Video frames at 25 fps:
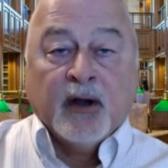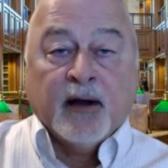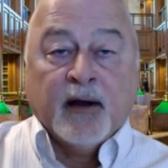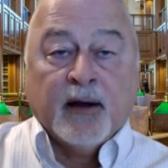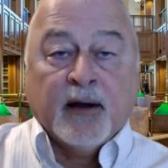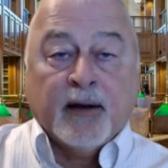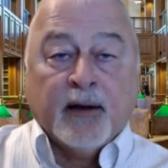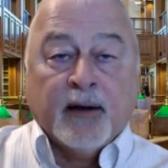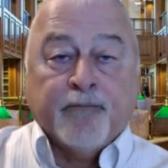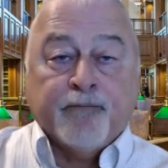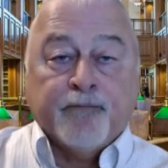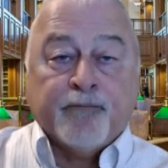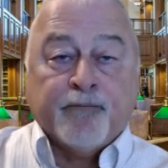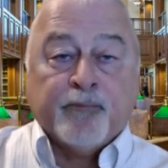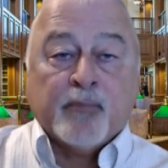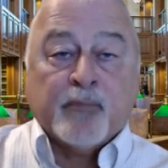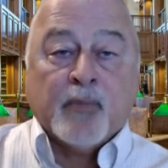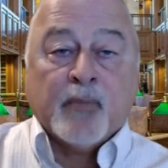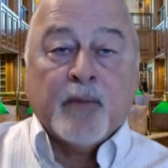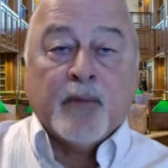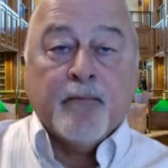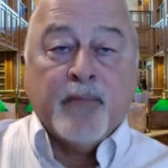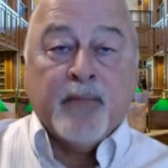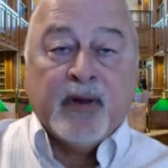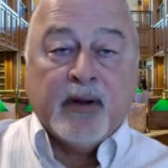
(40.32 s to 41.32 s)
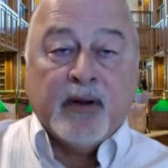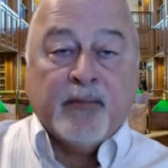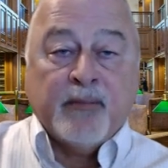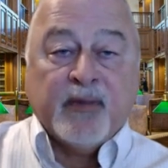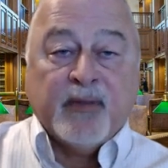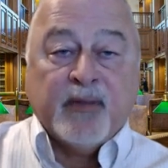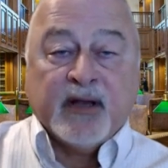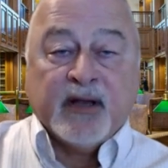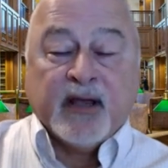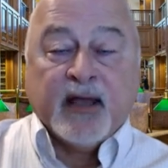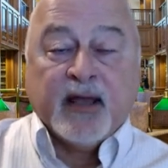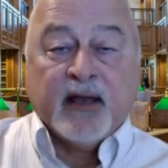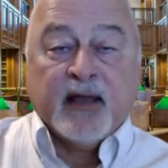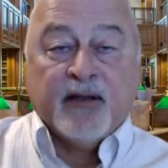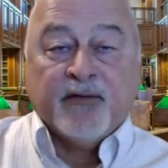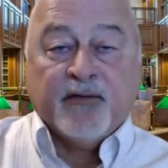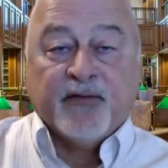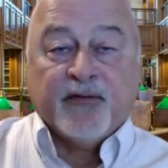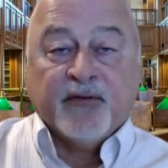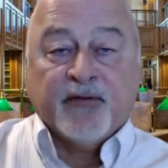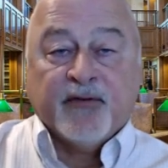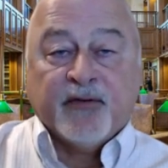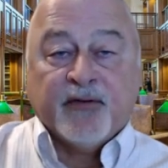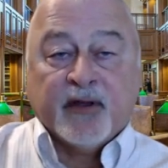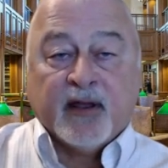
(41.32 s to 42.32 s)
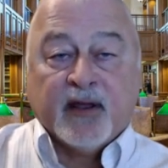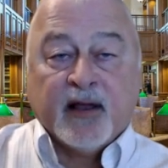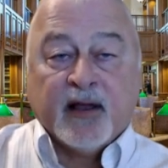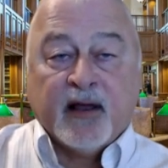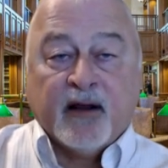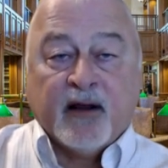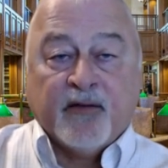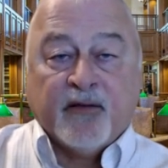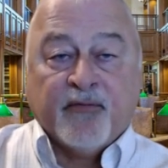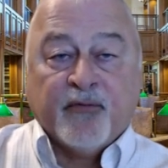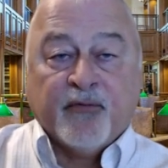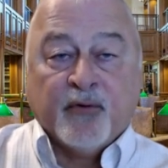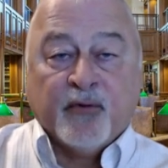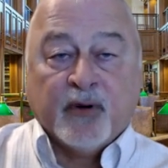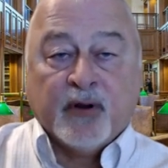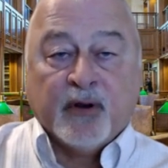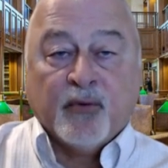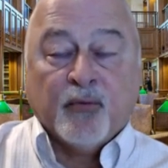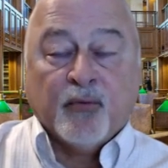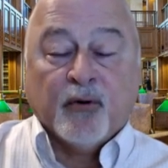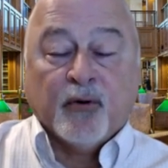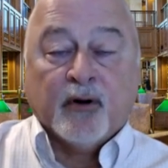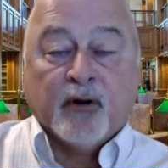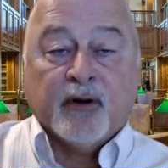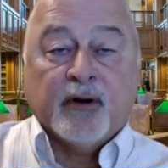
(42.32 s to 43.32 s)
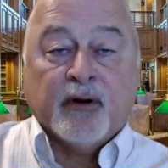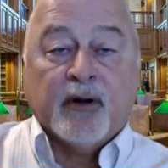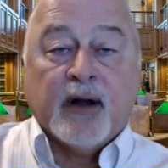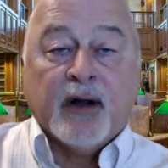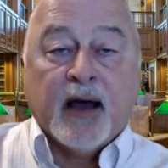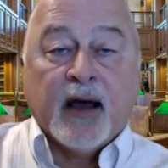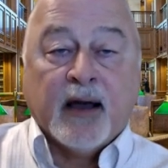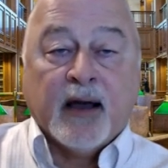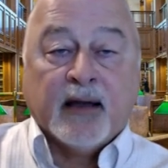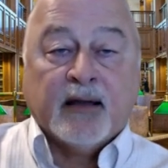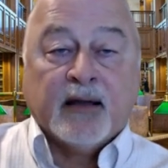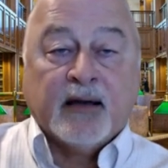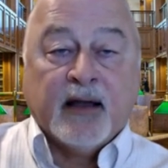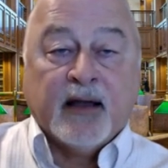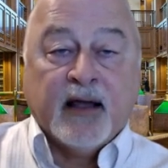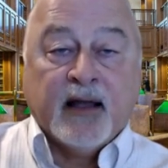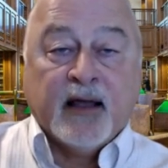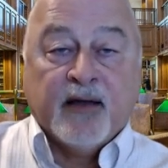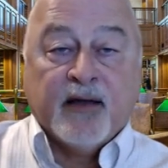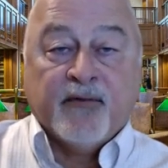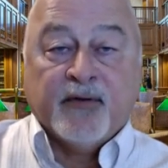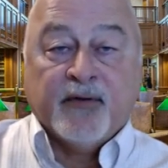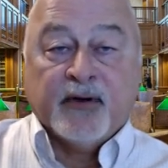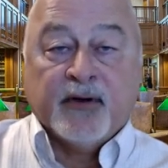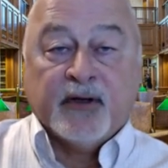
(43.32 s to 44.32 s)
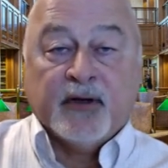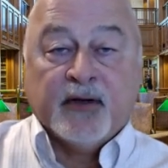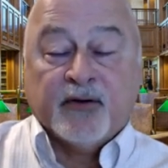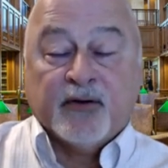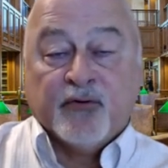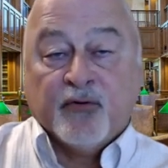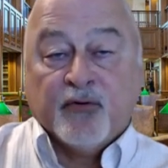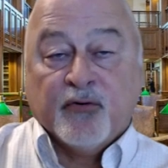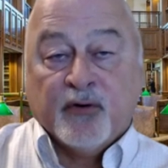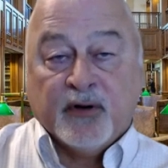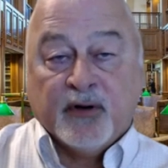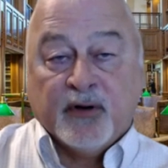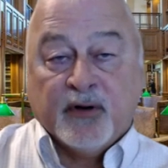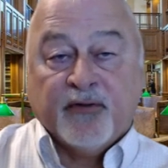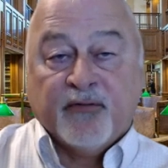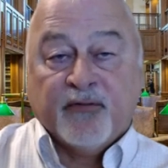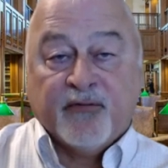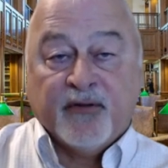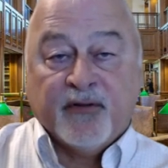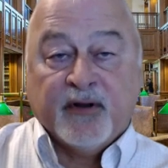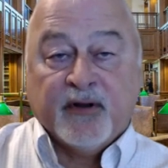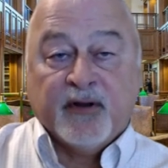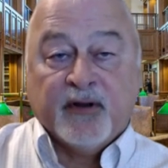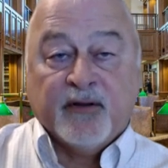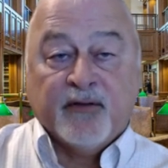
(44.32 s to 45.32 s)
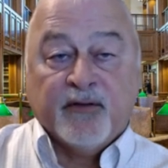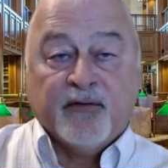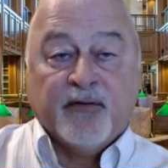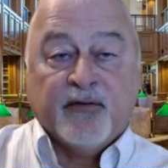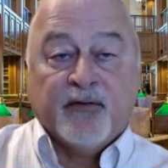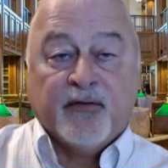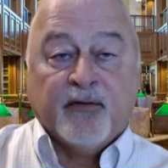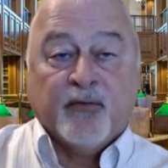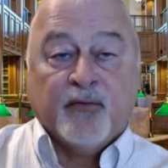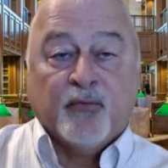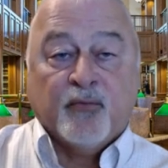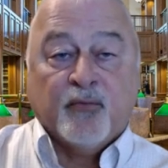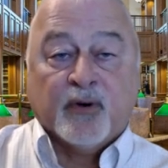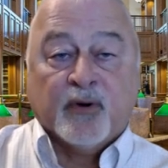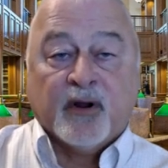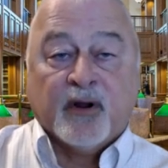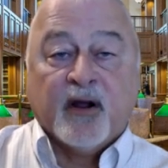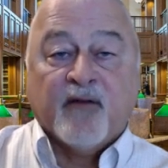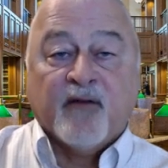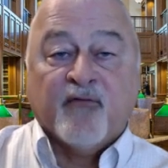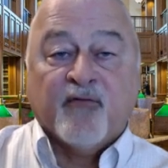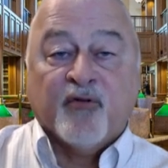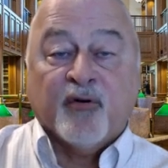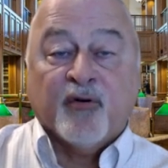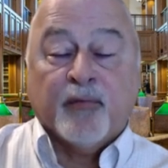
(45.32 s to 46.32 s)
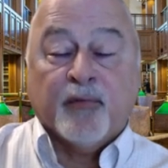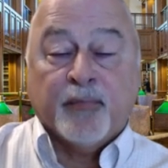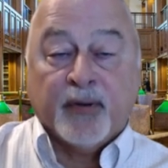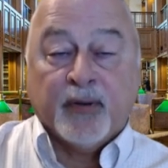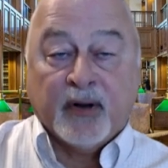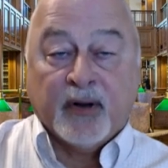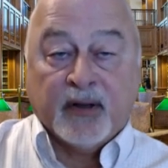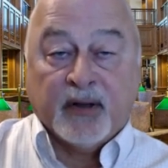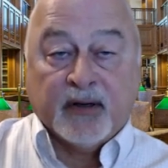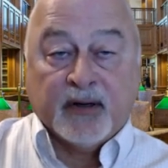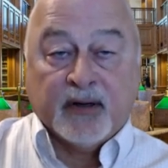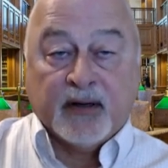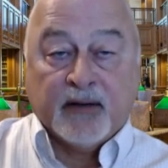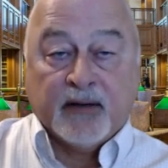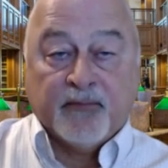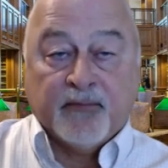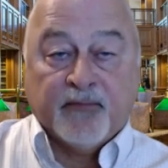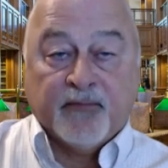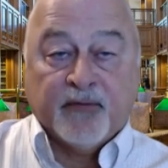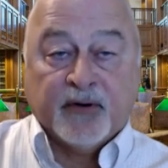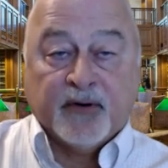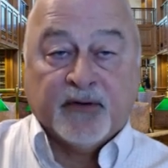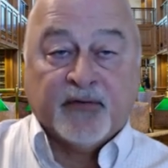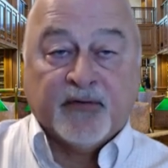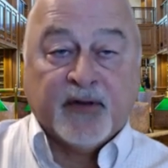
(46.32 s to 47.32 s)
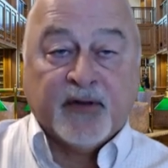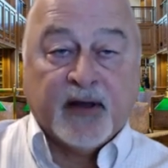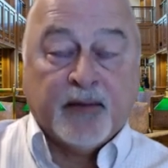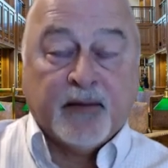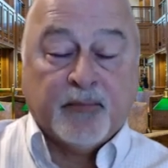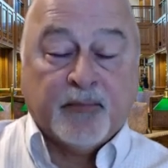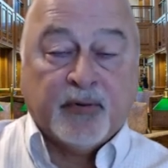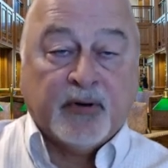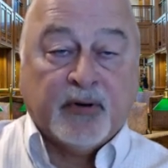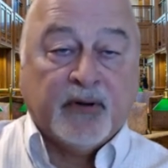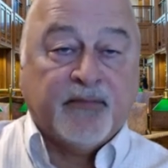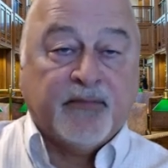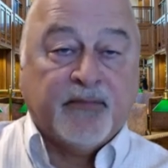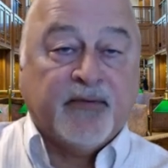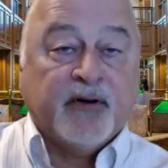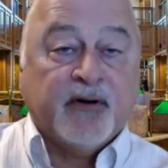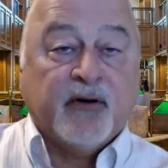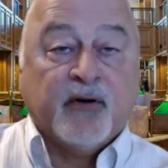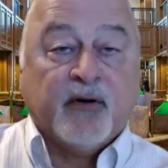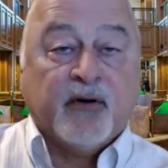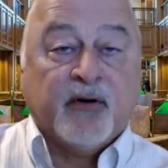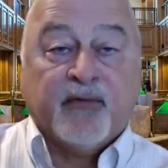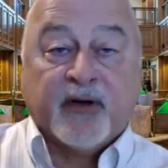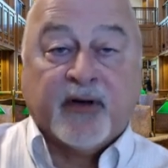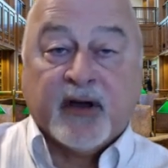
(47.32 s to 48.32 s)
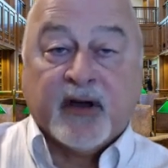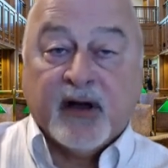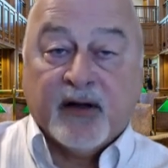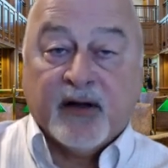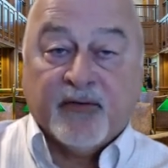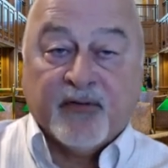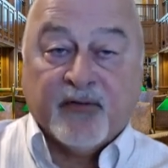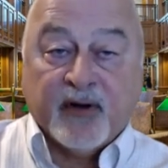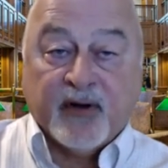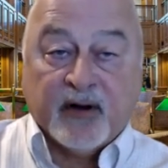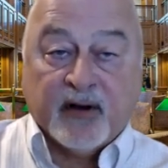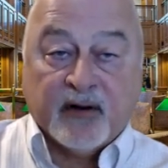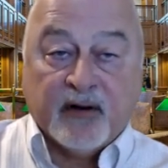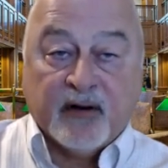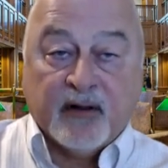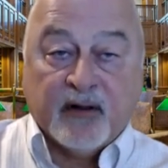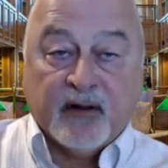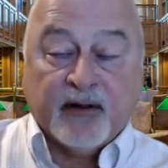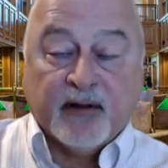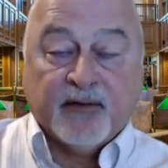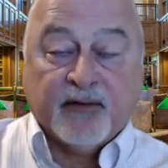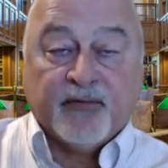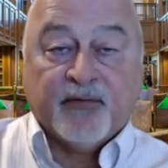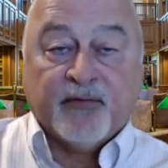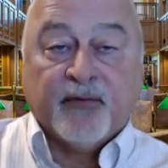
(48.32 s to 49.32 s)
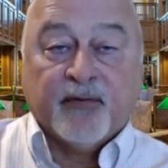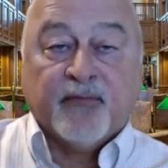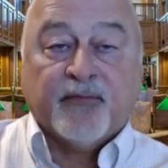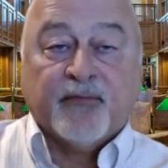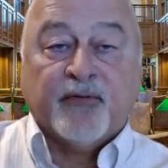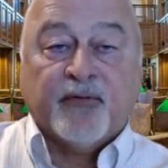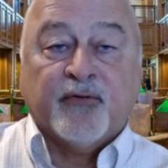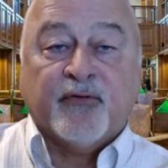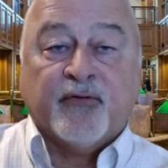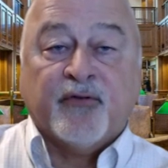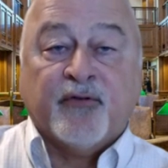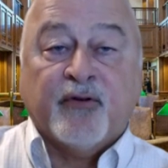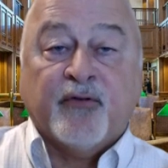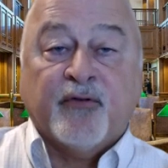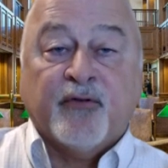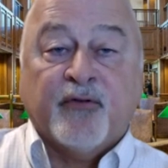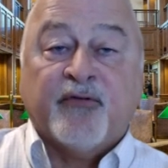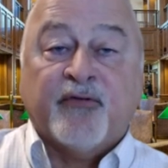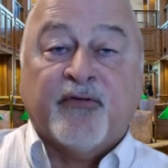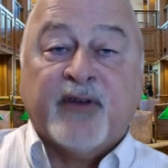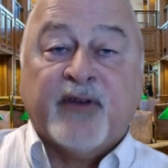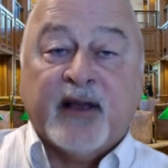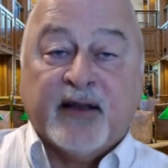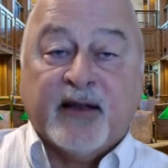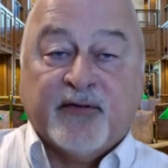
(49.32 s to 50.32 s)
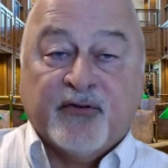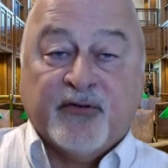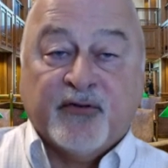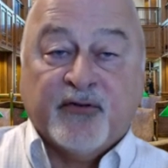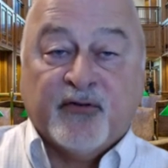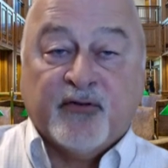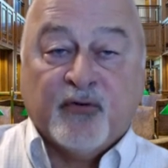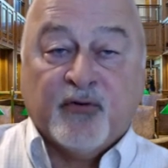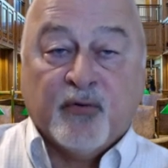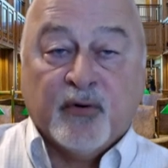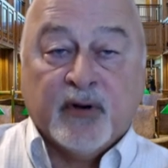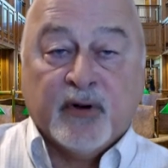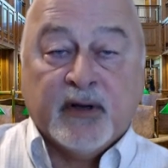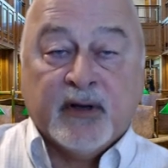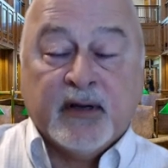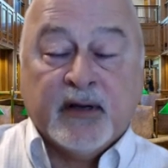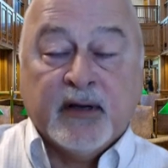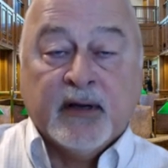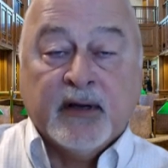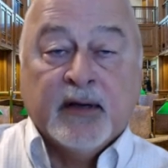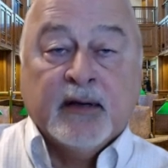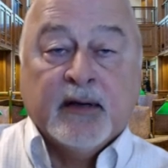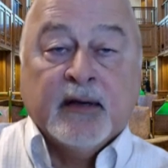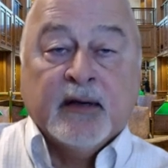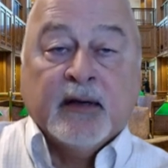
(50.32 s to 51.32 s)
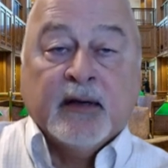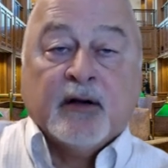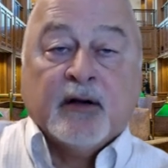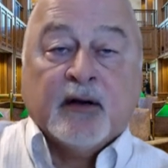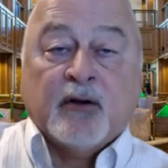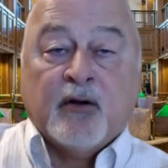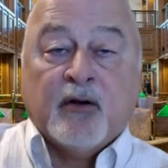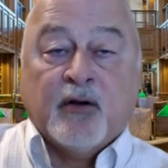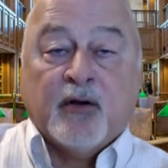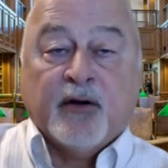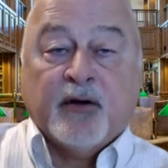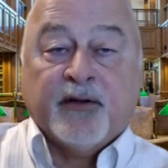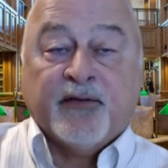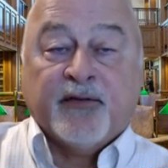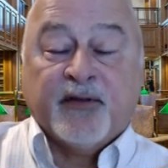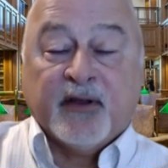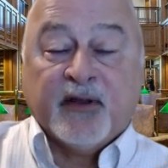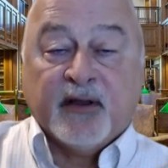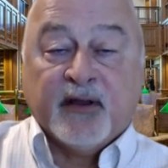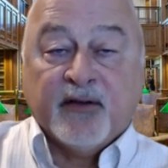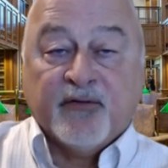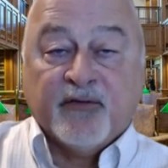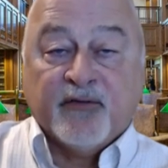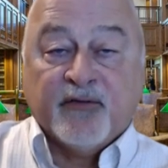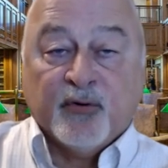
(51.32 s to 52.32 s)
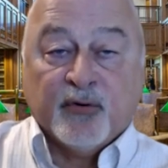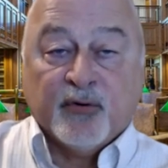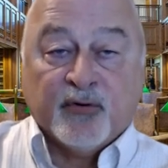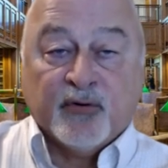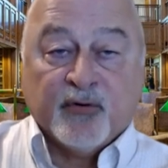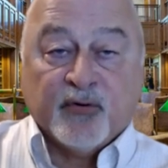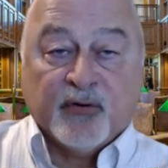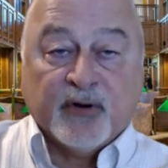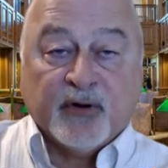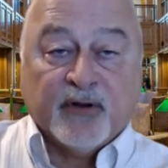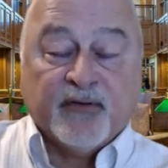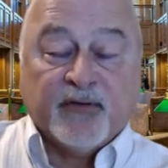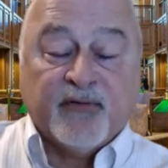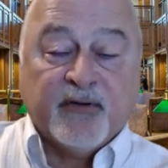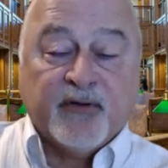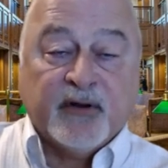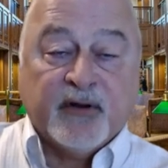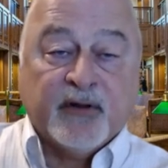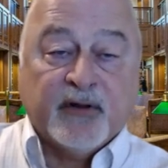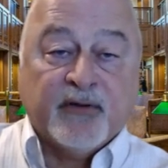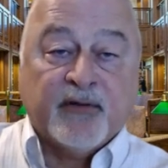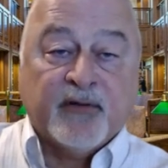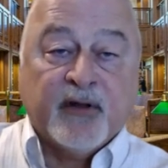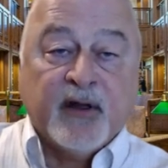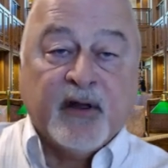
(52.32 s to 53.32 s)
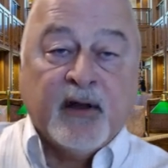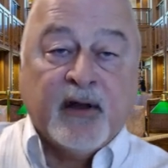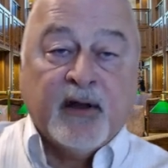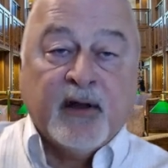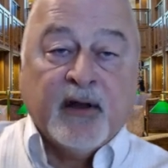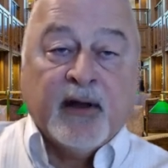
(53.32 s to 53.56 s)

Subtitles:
Uh, many cases in California were not going to have any attorney's fees recoverability. For example, if you don't have a contract clause or if there's no statutory clause that gives you attorney's fees.